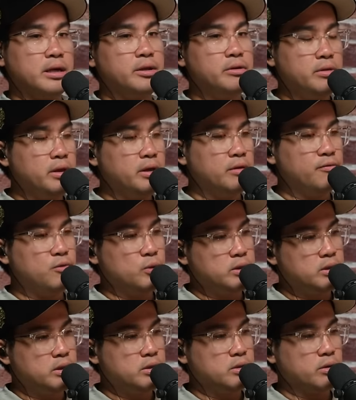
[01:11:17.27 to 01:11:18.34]
do you think
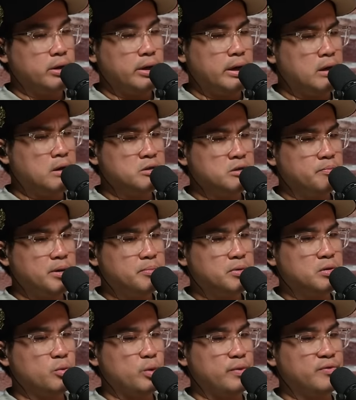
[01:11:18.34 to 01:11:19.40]
influencers or K Ls or
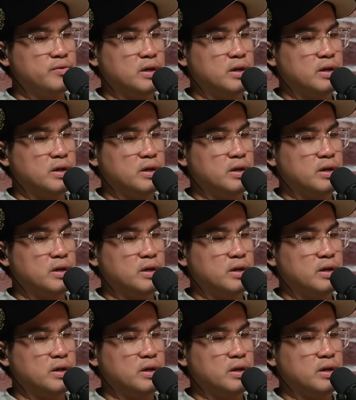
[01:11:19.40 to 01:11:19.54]
people with